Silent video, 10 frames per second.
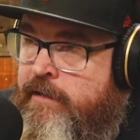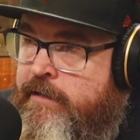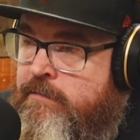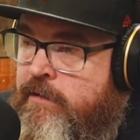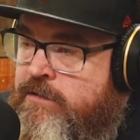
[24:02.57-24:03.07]

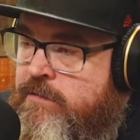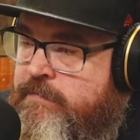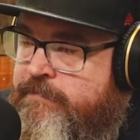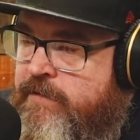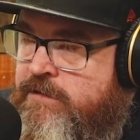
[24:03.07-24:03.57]
I, I saw
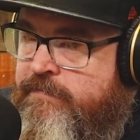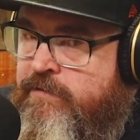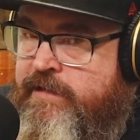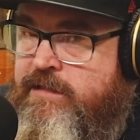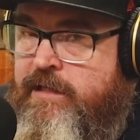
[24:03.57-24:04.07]
some footage of
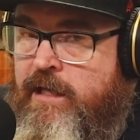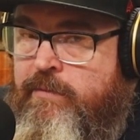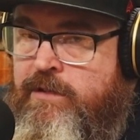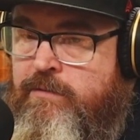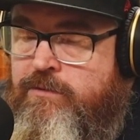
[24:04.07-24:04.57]
you yesterday
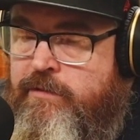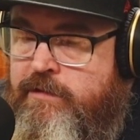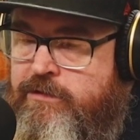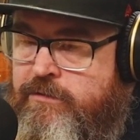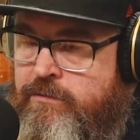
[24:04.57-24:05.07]
when you were
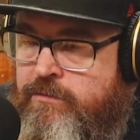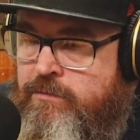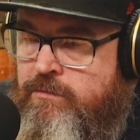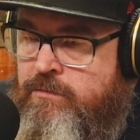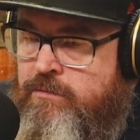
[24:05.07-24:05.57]
talking
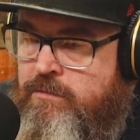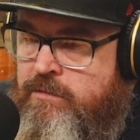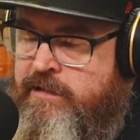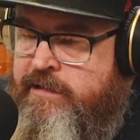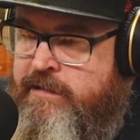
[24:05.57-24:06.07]

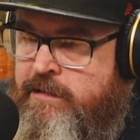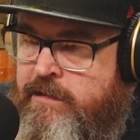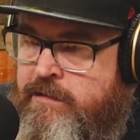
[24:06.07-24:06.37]
to uh,